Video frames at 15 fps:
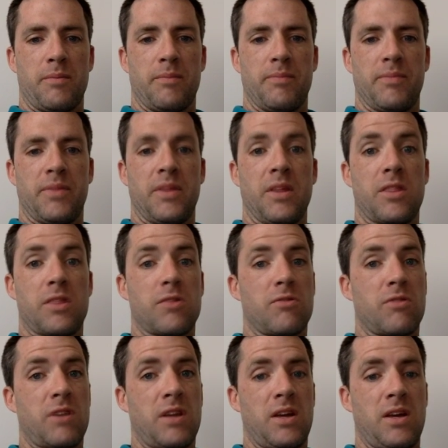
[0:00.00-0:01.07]
the
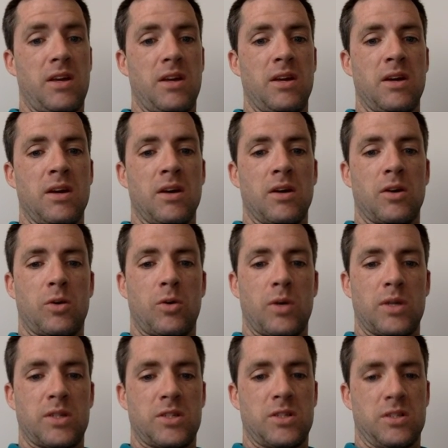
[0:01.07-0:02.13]
three
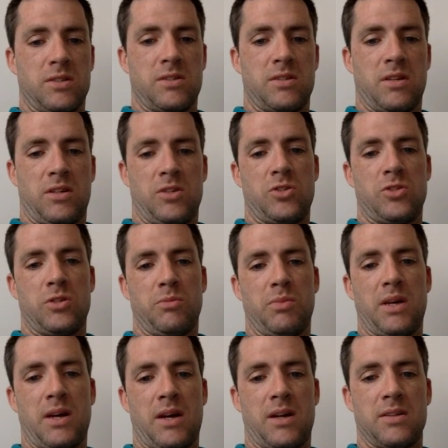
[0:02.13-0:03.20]
questions that you should
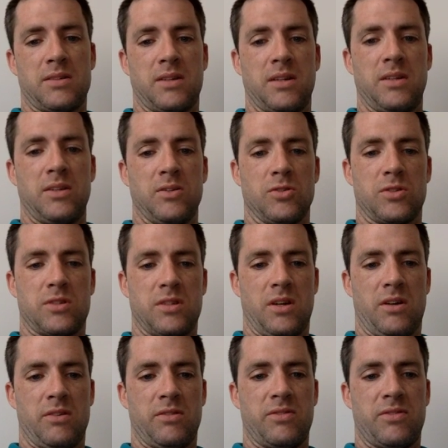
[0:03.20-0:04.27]
be asking
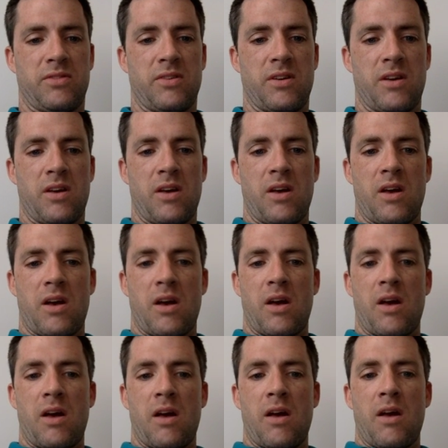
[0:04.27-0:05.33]
yourself
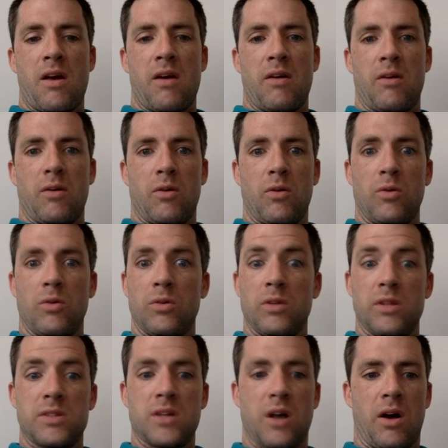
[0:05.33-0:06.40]
all the
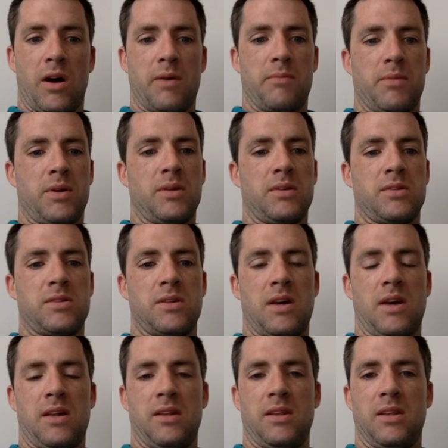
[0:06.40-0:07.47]
time.
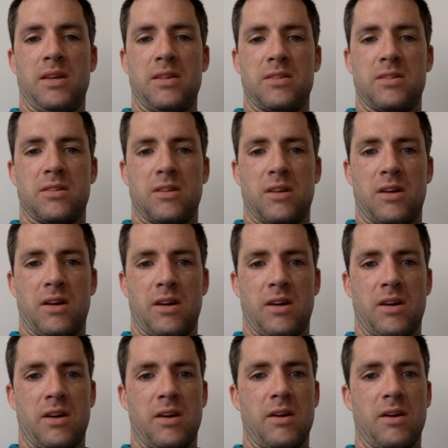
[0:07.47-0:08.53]
And
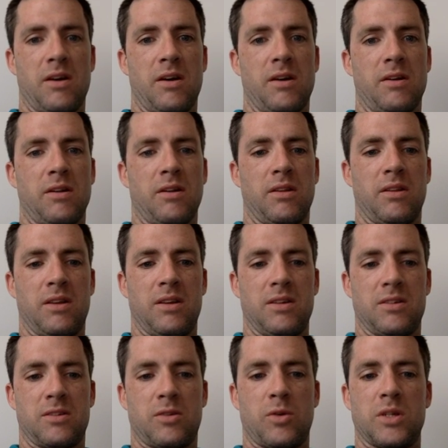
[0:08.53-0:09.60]

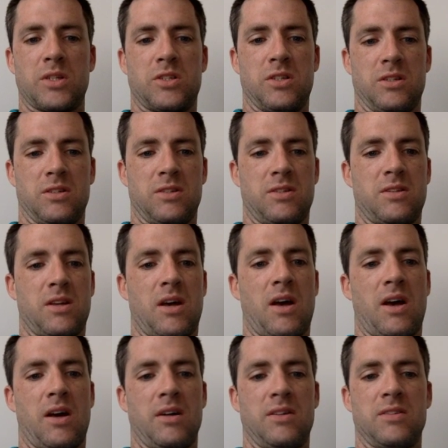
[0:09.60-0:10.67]
these questions
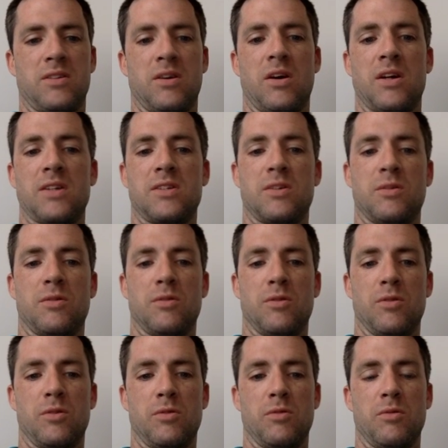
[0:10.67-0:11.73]
are designed
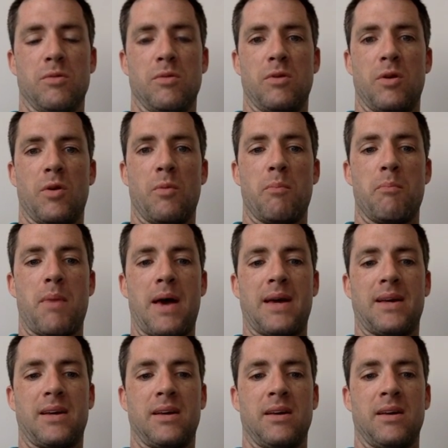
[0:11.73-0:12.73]
to make